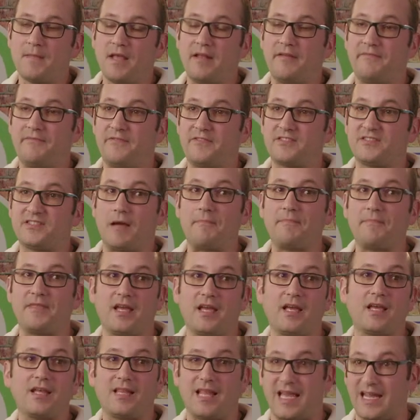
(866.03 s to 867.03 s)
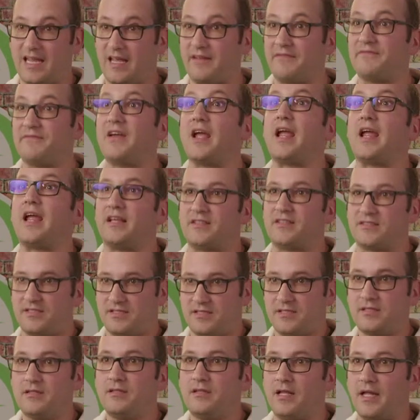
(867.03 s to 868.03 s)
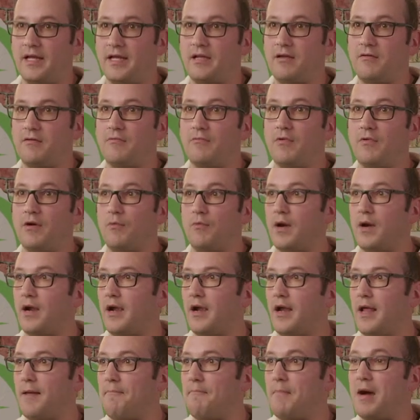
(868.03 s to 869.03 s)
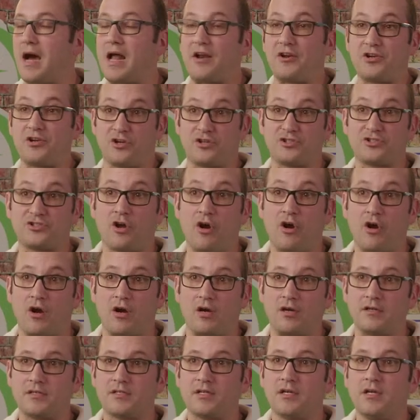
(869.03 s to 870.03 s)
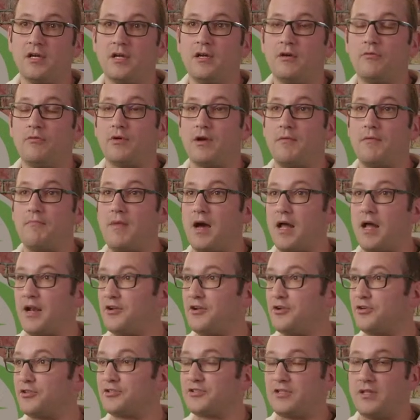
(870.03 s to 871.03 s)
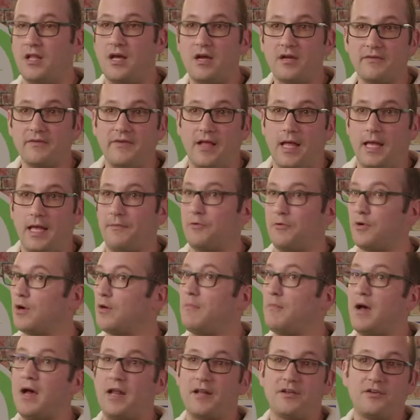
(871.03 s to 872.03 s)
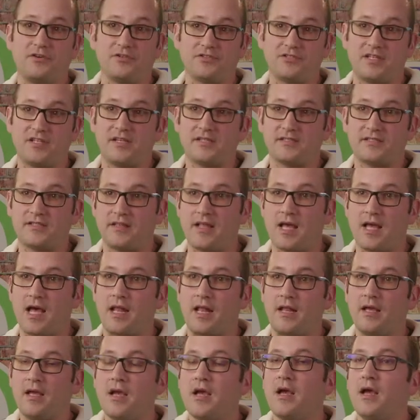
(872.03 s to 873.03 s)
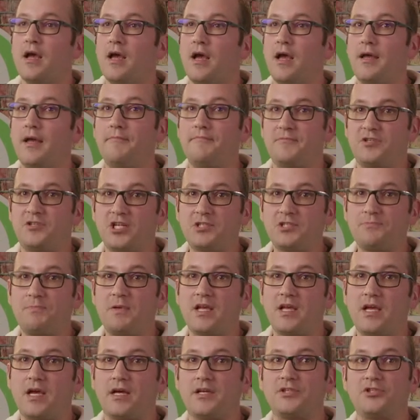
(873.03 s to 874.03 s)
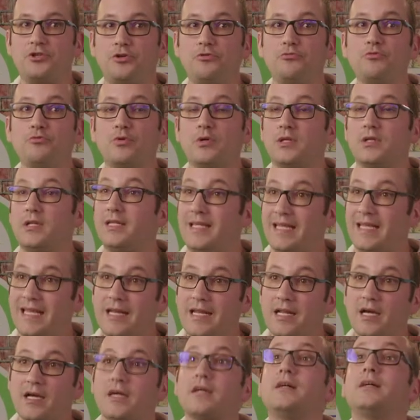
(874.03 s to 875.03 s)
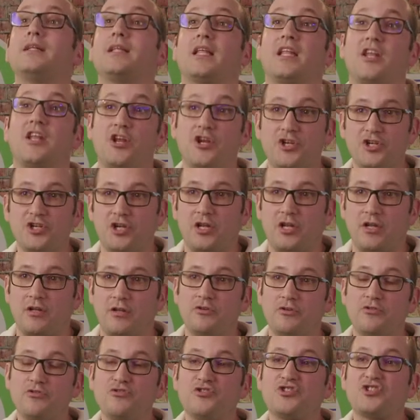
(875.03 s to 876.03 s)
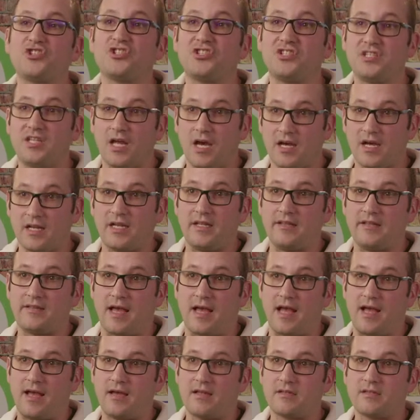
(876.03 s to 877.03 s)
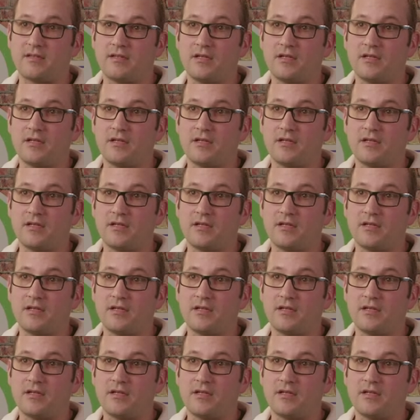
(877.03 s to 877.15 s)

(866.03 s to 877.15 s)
something like advanced, like where it monitors heart, where it monitors lung volume, where it monitors this and that. Just because you will need a clinician who studied that,